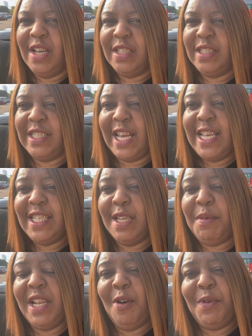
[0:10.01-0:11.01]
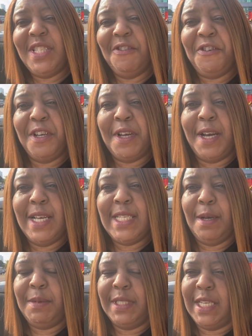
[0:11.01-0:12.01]
Today is going to be a little bit different, guys.
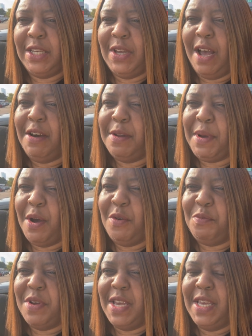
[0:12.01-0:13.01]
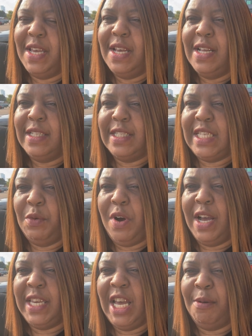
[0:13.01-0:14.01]
I'm going to take you out and about with me to see what
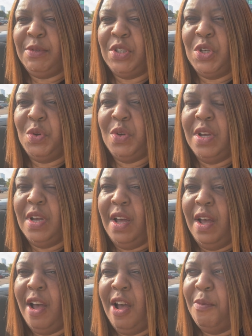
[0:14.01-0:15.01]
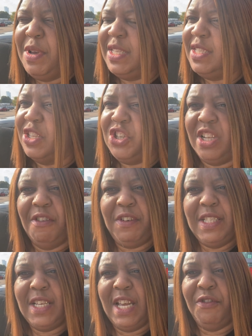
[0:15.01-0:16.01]
I get up to. Um, it's such a
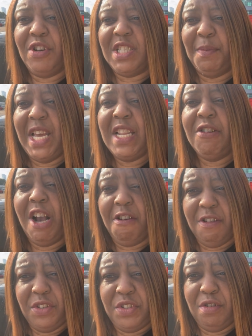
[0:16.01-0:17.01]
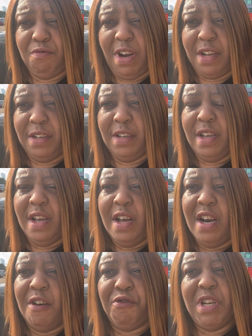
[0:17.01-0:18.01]
lovely day. I've got some errands to run.
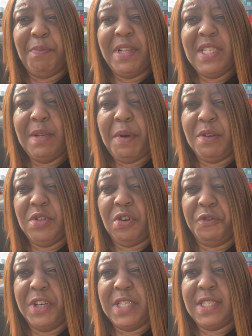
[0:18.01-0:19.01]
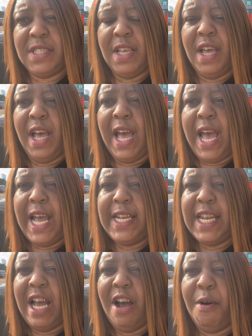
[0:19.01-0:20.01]
I've already been to the post office
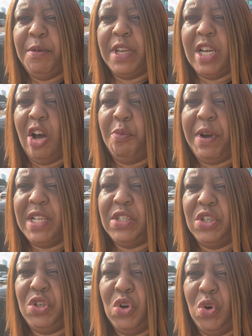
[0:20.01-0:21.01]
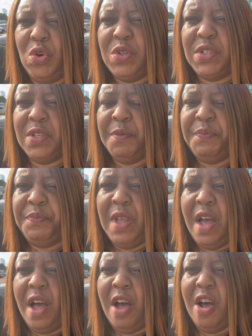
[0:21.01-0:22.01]
and now I'm going to go back to Yours
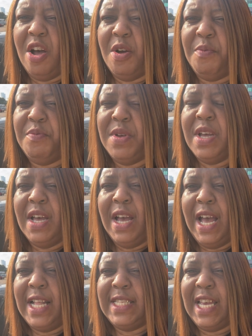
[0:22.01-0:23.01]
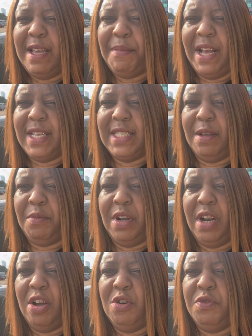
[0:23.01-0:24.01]
um, and take back some
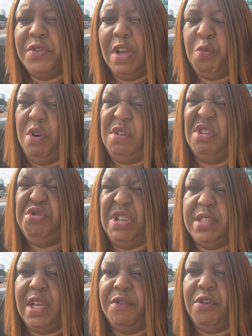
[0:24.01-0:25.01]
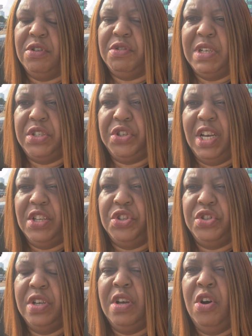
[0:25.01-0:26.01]
clothes, well, a dress that I've got to
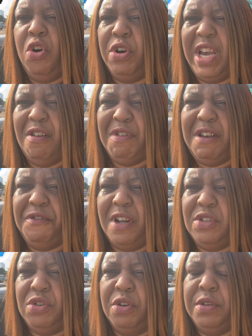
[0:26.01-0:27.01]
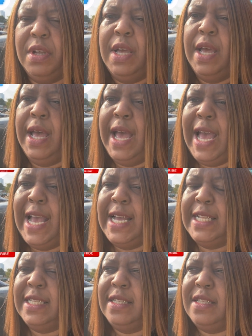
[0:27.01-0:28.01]
exchange or get a refund on.
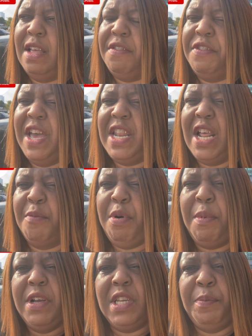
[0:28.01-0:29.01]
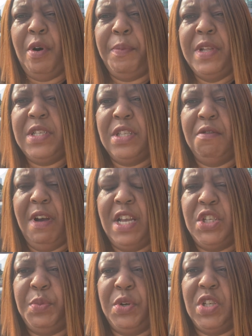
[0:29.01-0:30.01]
And then I'm probably going to pop into the
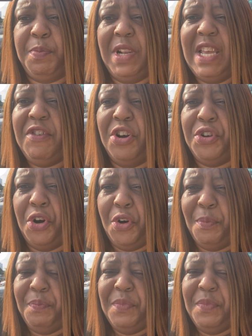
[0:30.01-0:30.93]
Range because, believe it or not,